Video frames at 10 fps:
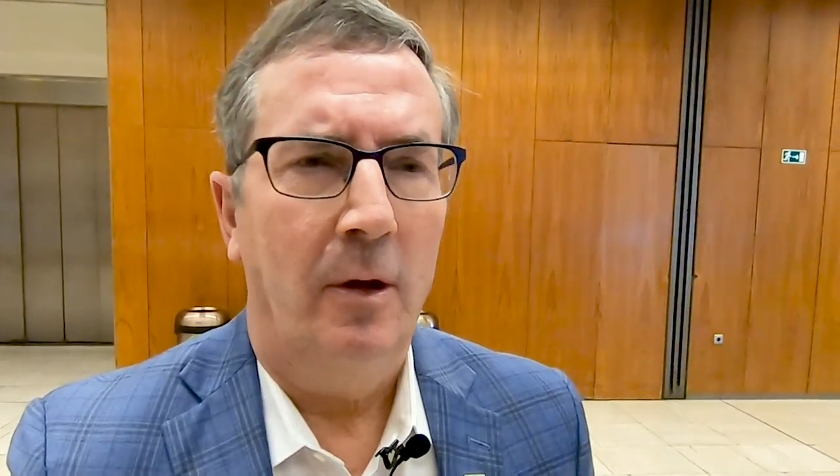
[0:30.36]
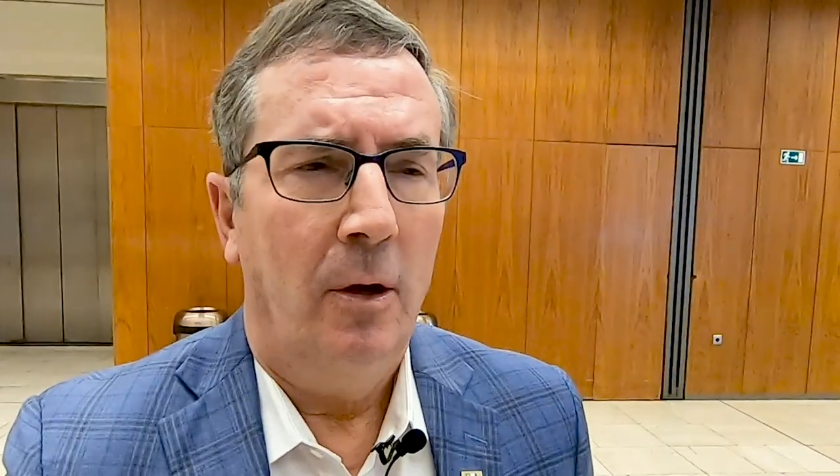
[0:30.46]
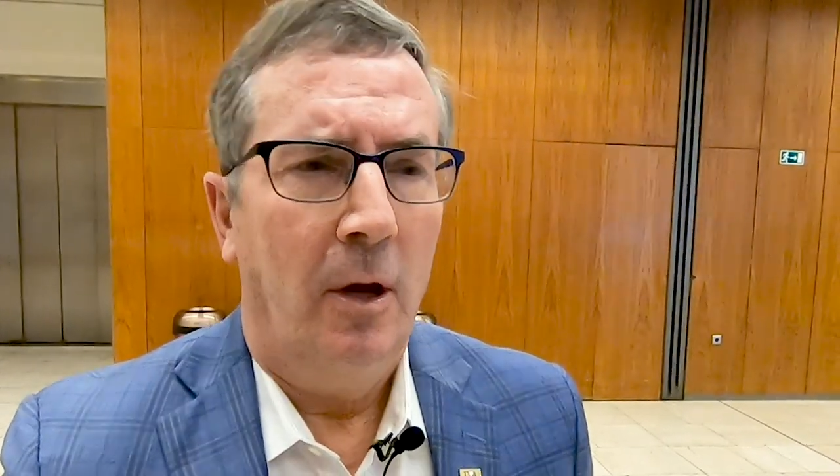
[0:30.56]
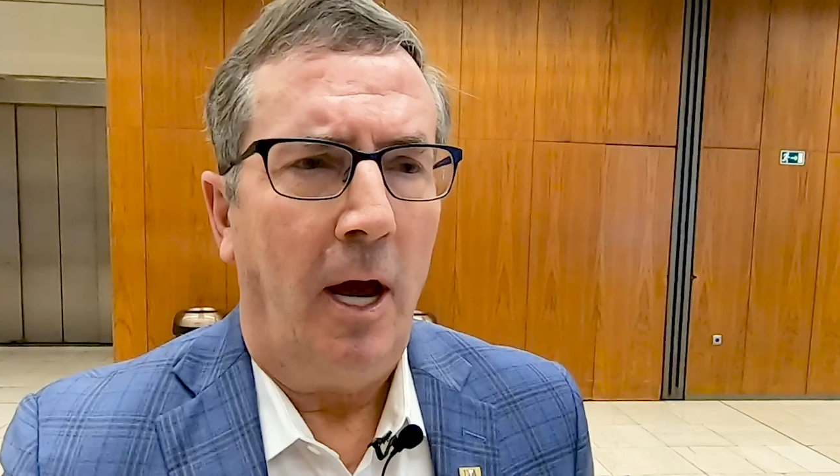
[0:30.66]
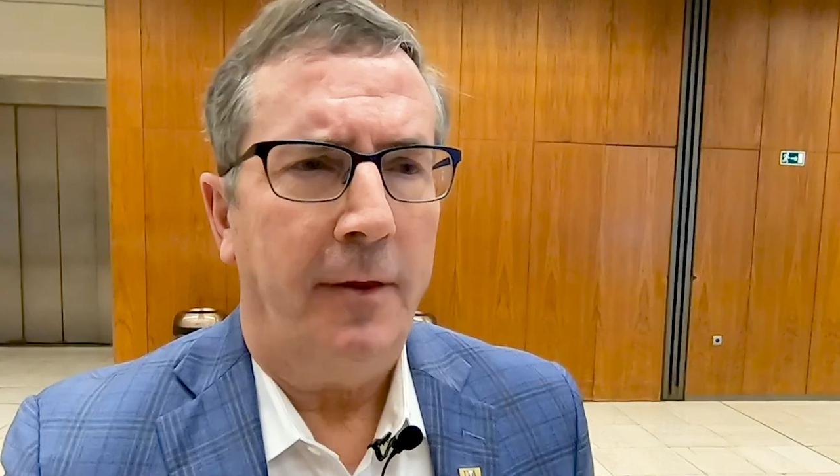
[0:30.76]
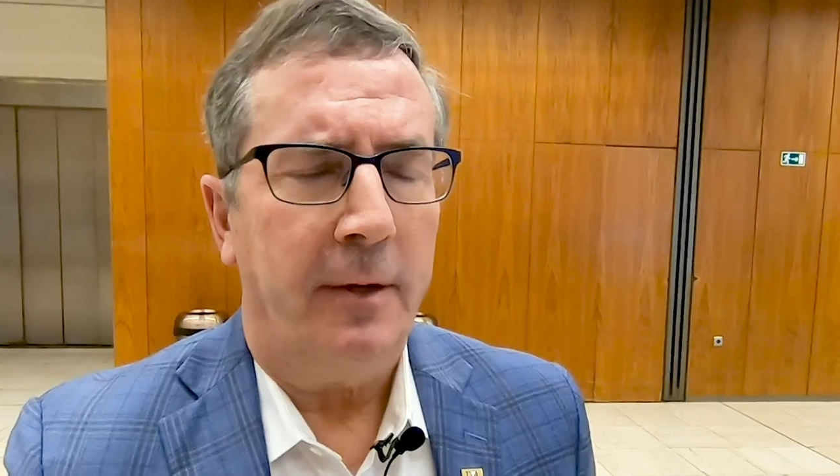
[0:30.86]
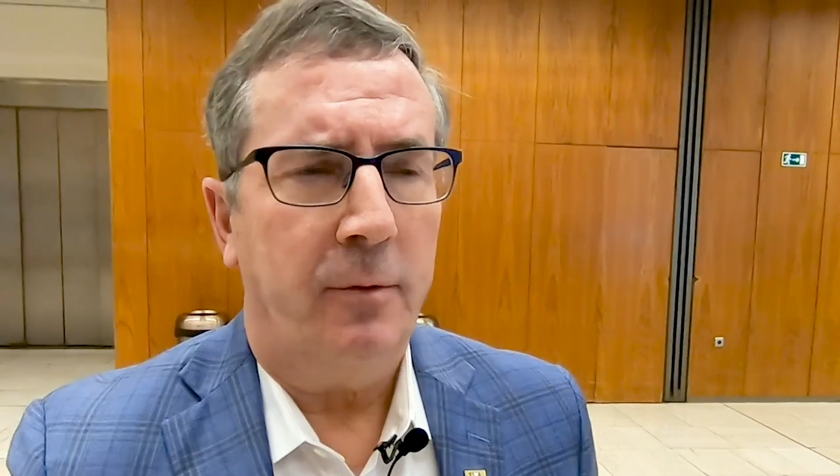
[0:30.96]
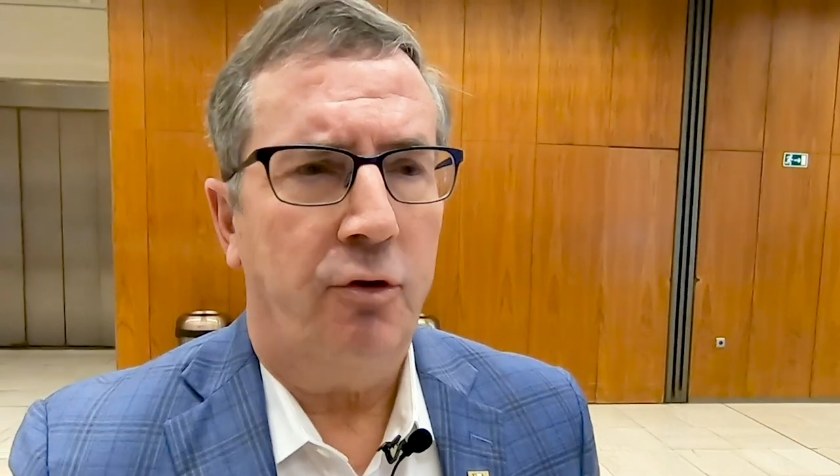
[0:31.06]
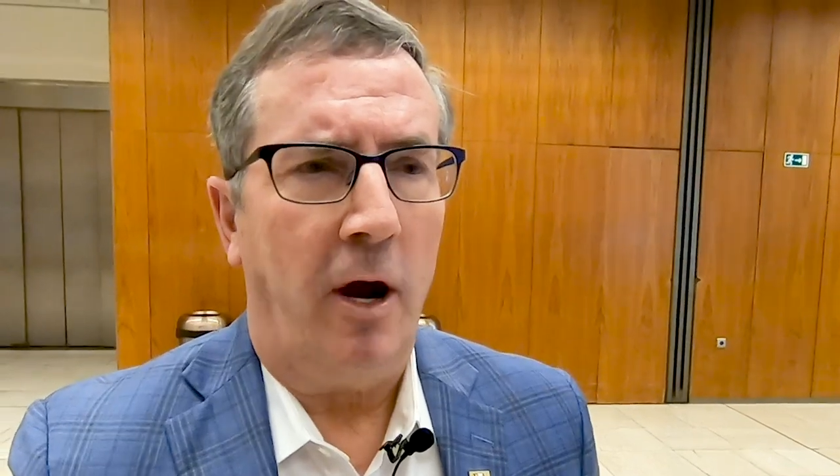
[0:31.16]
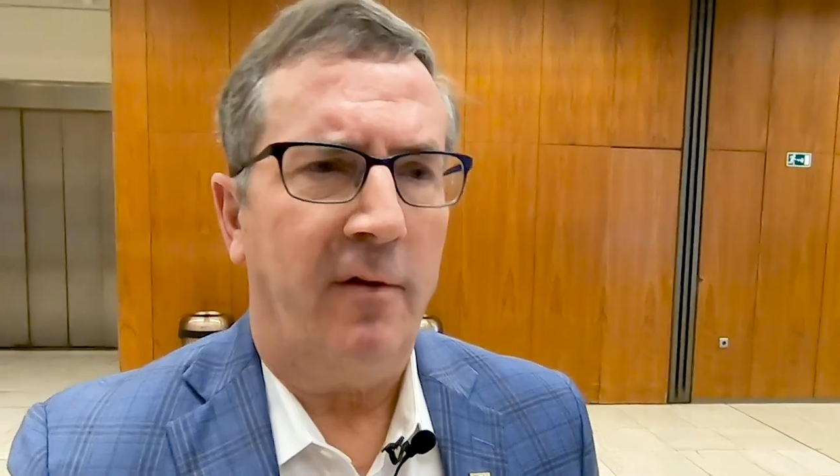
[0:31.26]
Yeah. I
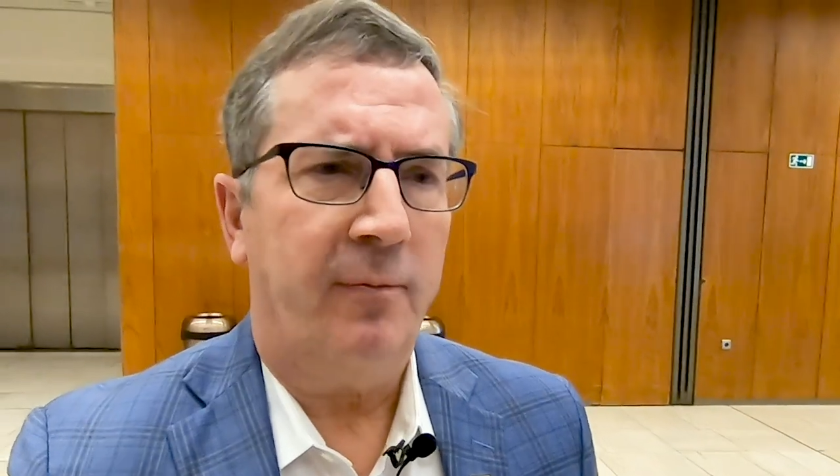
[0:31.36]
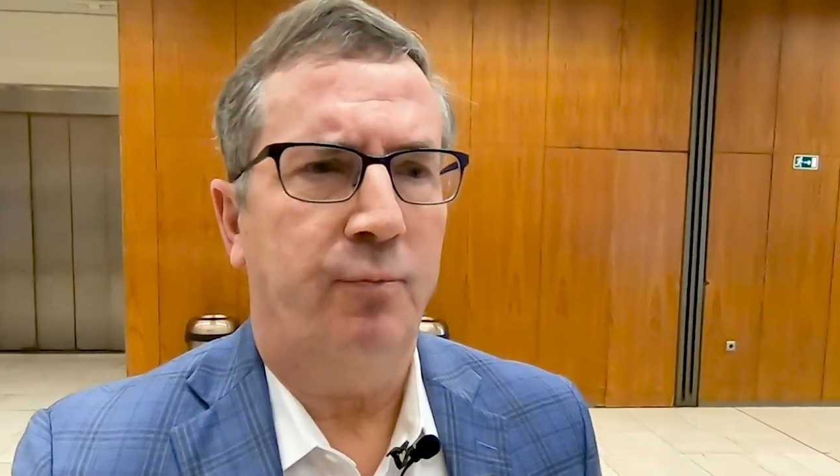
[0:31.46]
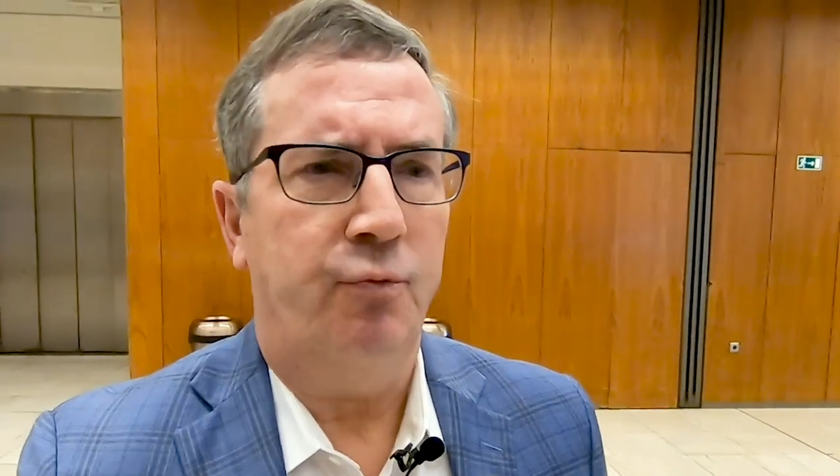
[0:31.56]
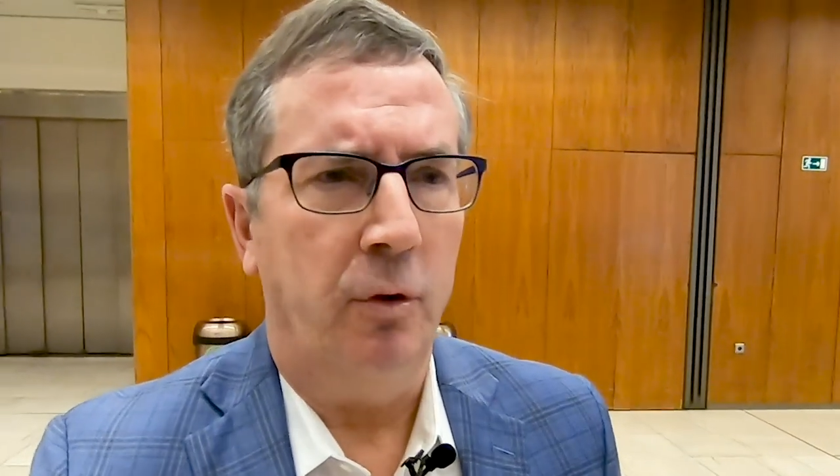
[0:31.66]
think craft